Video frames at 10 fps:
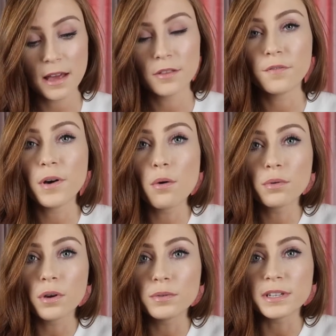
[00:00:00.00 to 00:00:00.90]
The
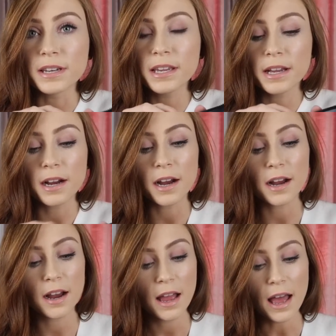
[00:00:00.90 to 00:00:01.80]
phone goes in
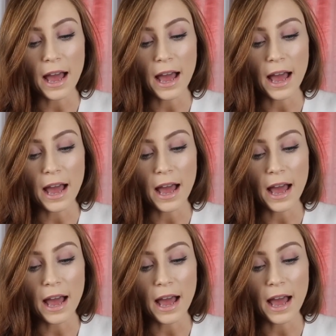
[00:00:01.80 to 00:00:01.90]
here,